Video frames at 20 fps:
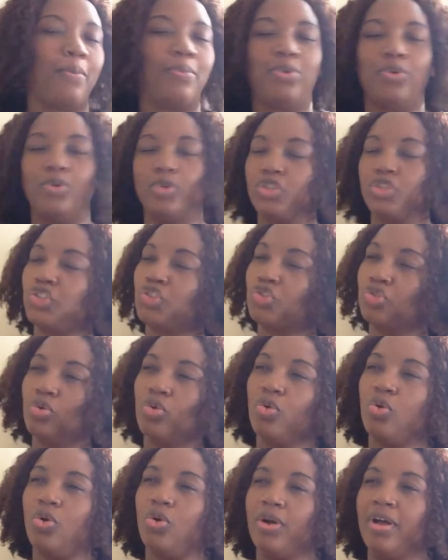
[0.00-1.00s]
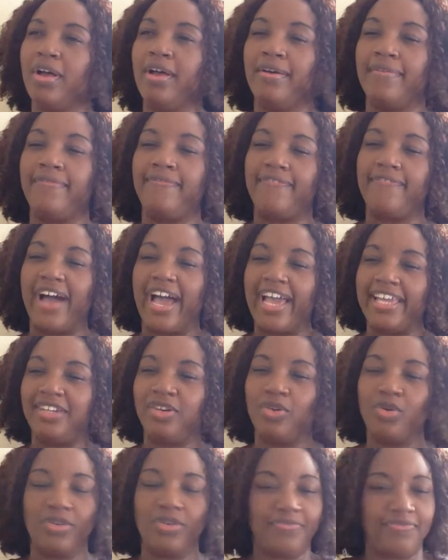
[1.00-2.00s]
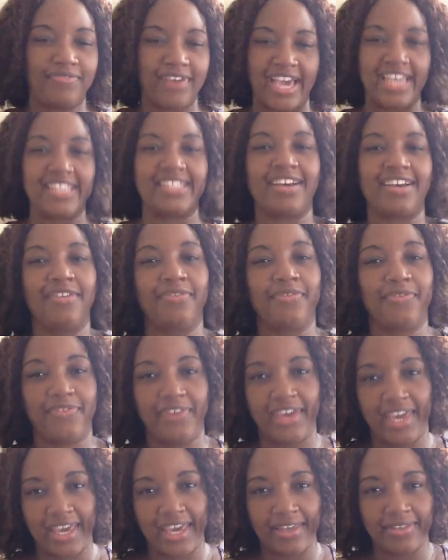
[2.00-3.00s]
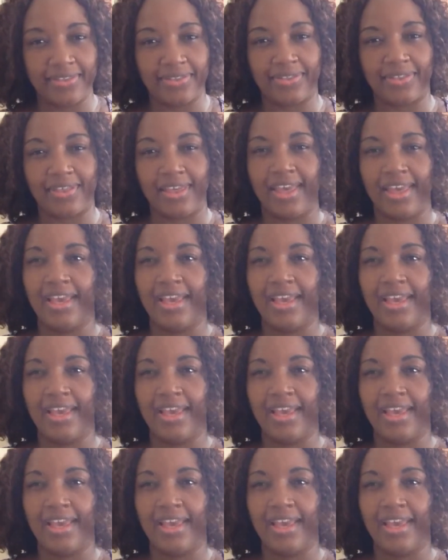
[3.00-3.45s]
Push through. Fight the good fight of faith.